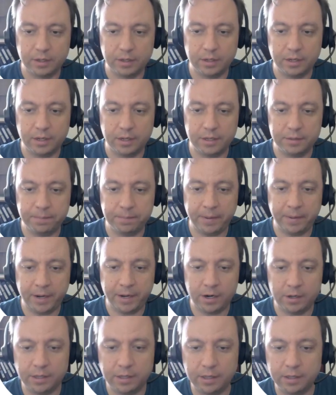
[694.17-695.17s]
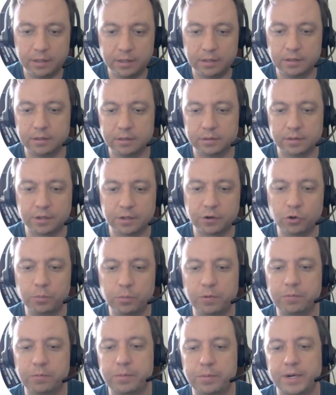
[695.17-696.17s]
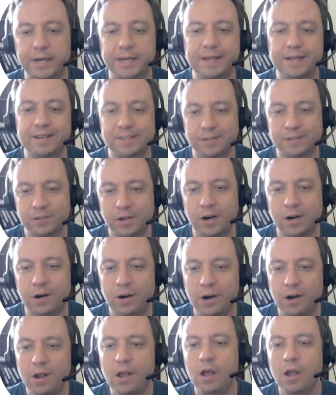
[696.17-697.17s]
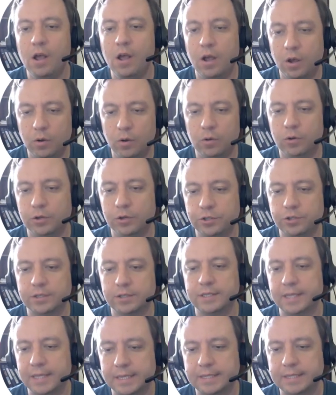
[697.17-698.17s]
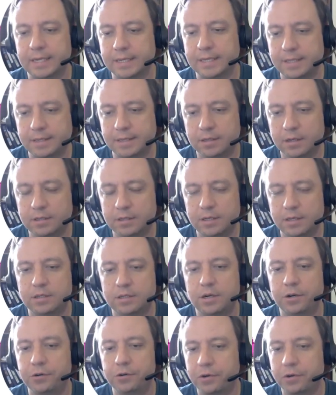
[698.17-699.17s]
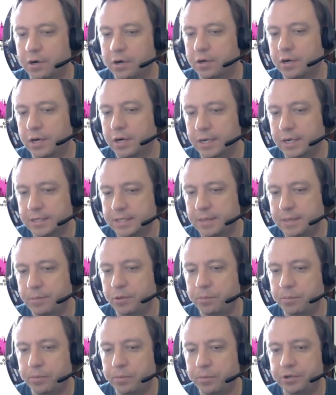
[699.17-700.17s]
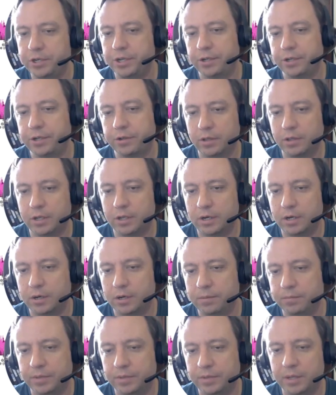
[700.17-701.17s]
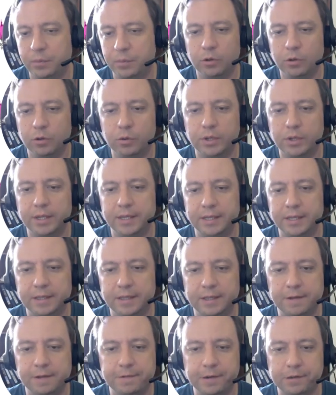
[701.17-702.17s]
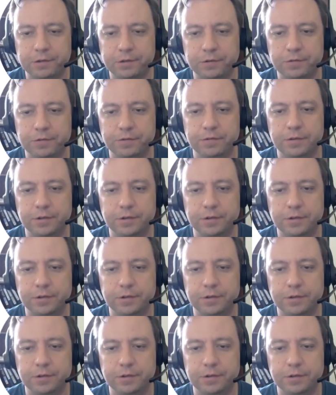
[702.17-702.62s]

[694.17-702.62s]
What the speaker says: In parallel, the group of Brandy Kassar also synthesized these clusters, tried to characterize them. In particular, they were looking at the effect of